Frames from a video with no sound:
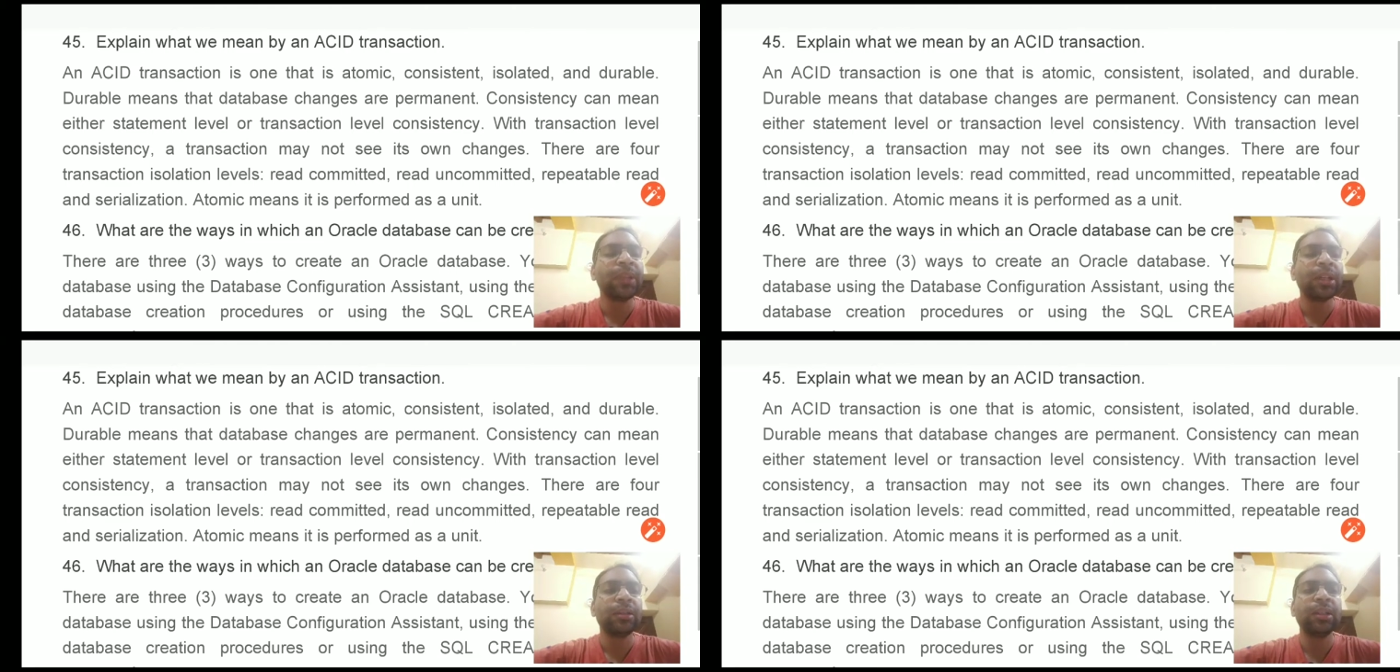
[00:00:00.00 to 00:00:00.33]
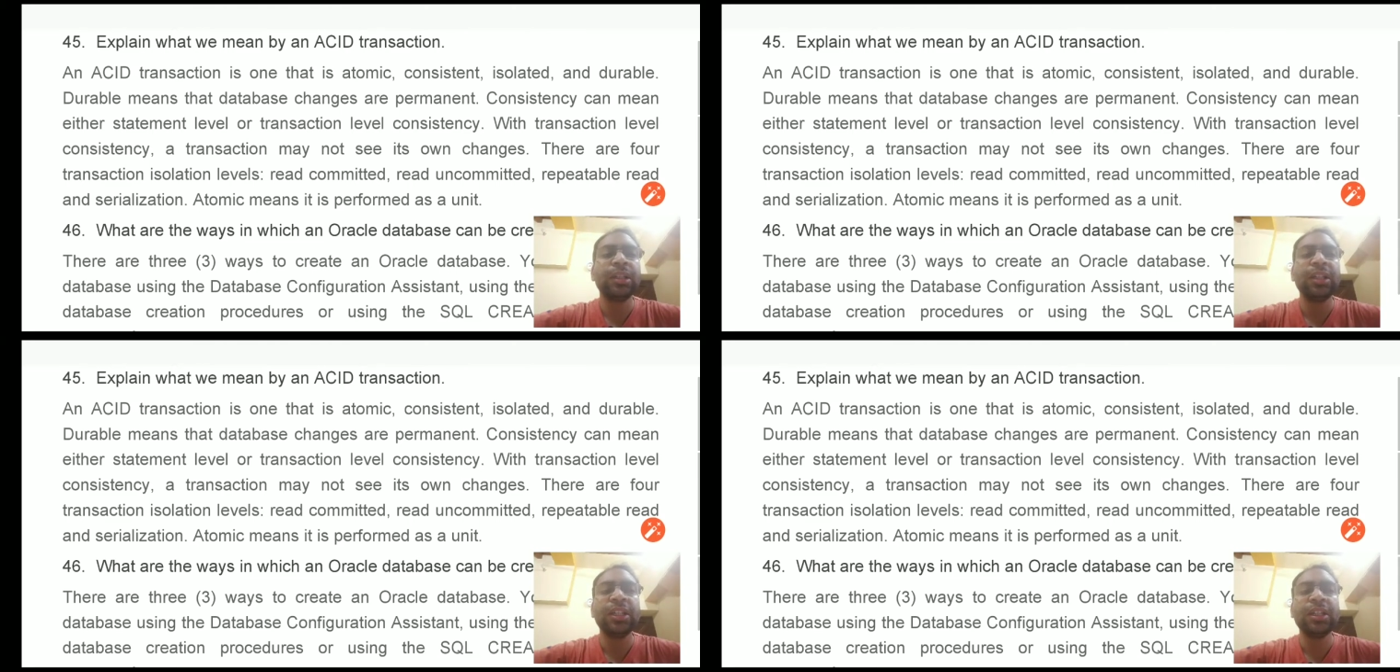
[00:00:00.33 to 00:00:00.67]

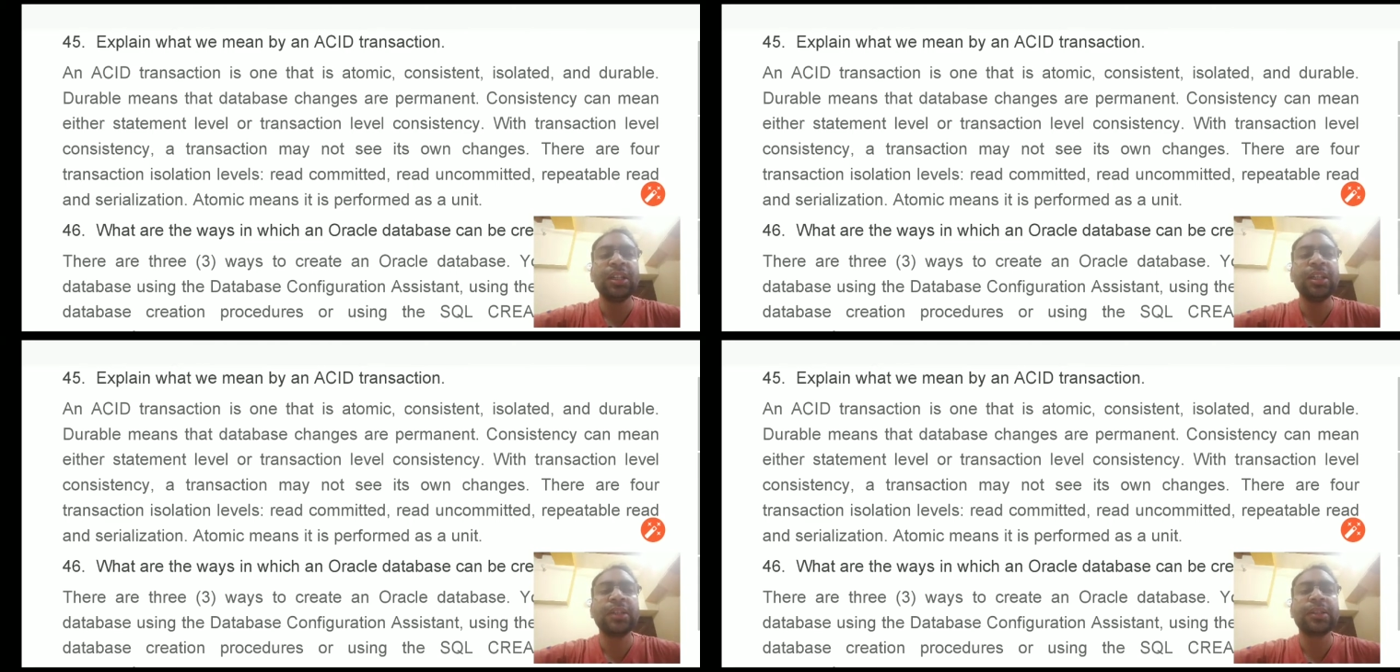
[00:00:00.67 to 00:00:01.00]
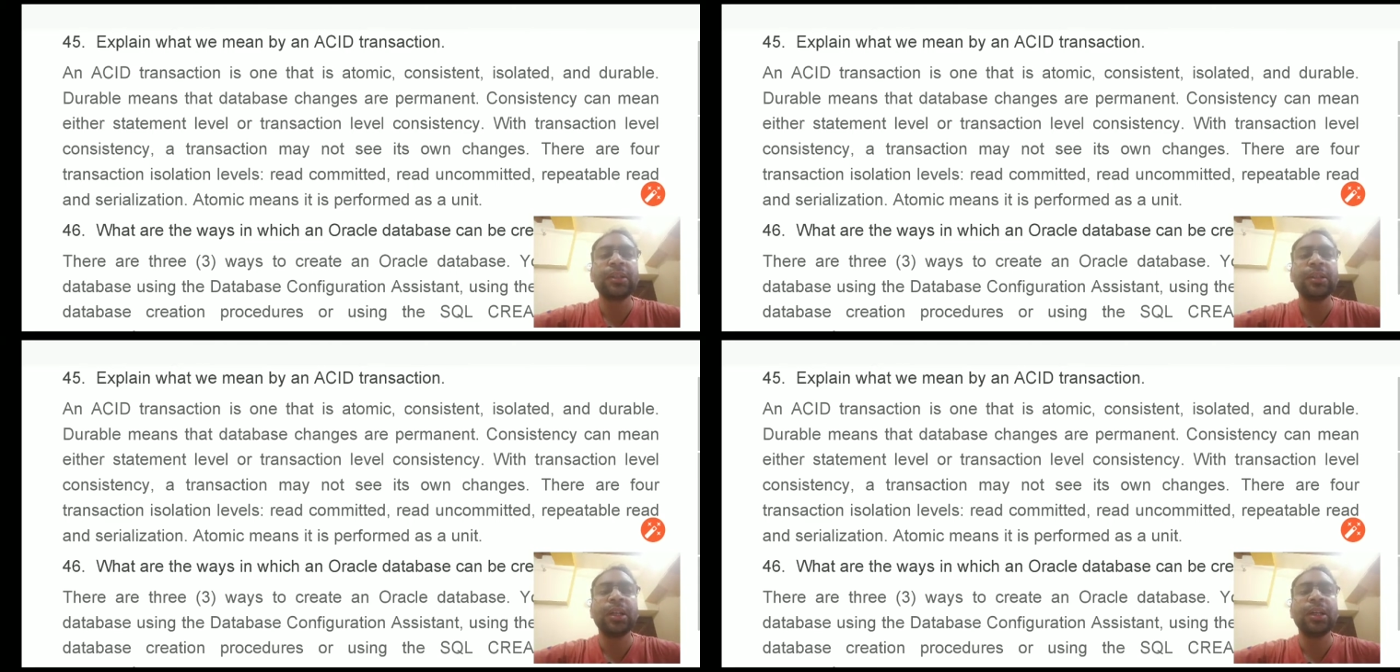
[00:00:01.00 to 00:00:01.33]
The
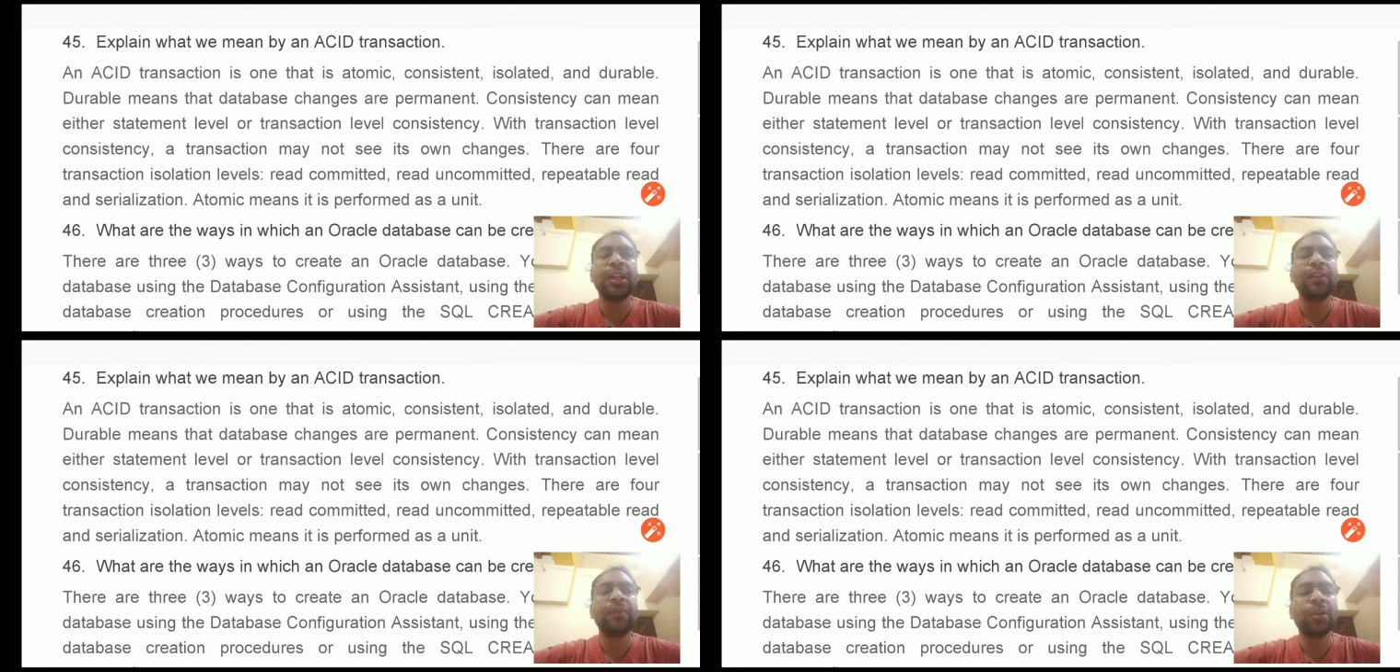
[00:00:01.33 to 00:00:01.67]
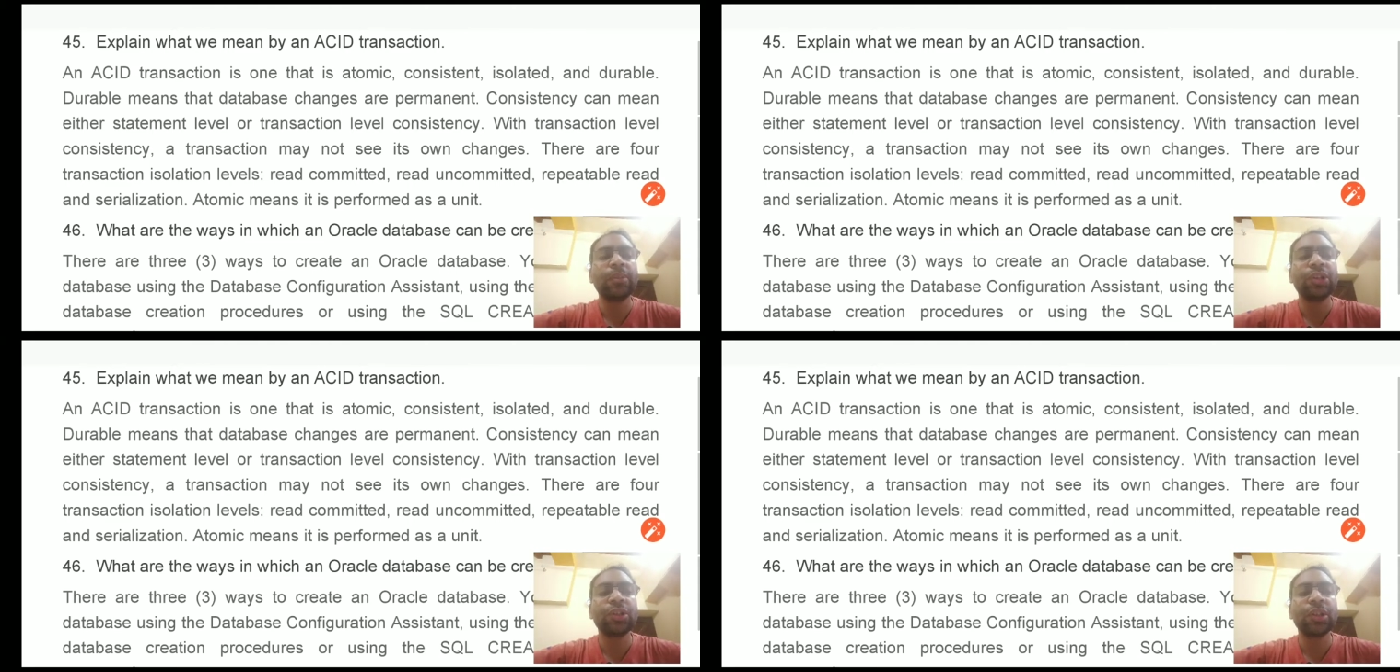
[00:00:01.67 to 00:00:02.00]
details, the
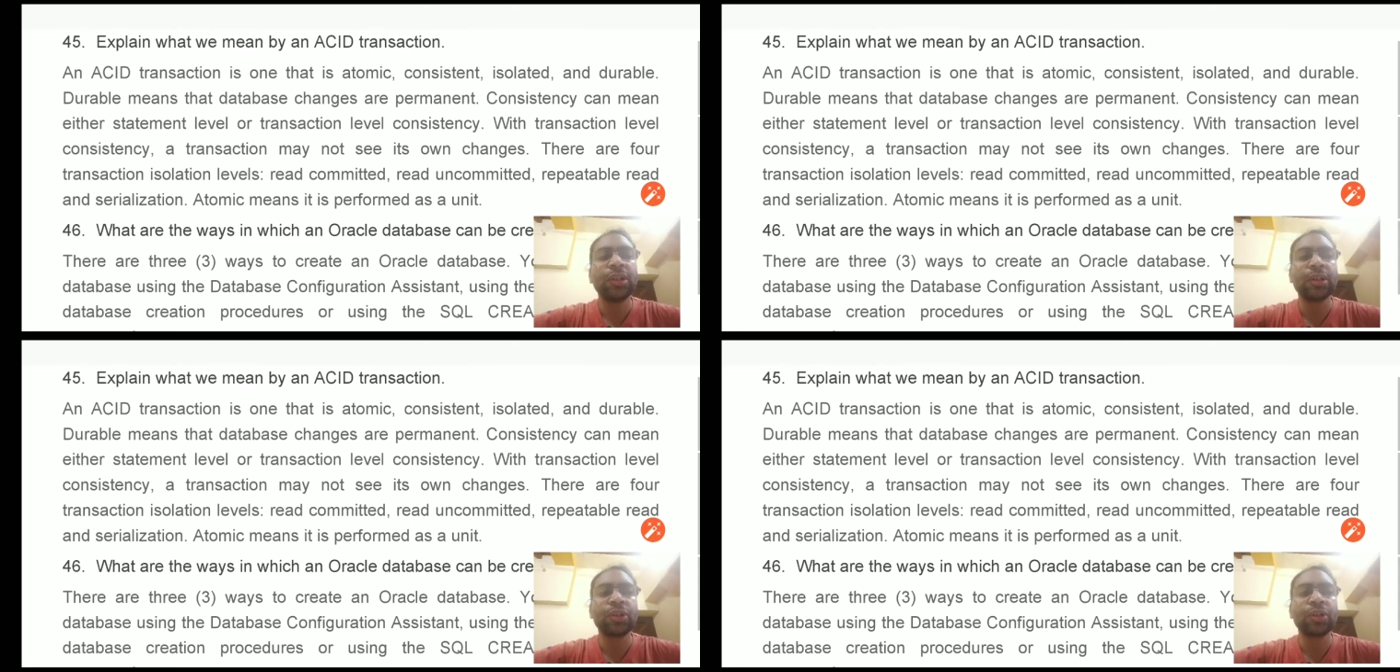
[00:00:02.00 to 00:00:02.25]
information